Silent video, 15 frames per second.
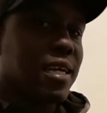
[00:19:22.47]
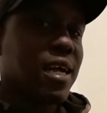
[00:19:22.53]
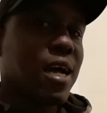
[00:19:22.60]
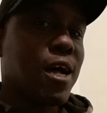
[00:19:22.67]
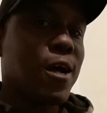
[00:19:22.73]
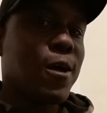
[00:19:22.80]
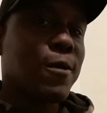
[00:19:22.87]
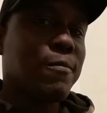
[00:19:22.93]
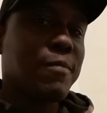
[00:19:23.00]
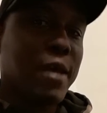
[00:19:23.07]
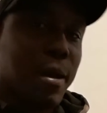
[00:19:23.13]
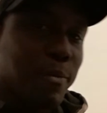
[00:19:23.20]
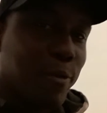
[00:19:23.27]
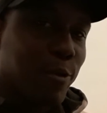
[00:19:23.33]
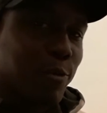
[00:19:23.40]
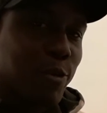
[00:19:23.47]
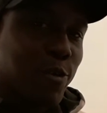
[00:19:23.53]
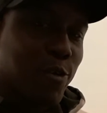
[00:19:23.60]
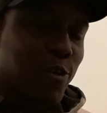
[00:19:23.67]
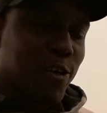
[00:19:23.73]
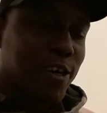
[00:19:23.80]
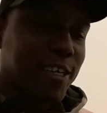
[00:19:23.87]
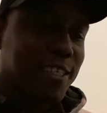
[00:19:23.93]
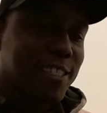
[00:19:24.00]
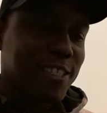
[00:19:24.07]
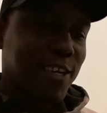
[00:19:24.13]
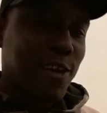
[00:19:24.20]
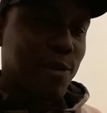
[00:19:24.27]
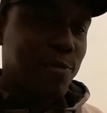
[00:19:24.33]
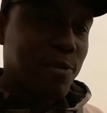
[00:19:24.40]
that I'm going to record. So
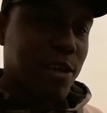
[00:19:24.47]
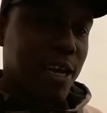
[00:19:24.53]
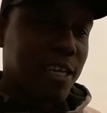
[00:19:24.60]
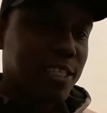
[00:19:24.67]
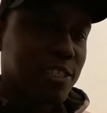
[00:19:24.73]
I hope you guys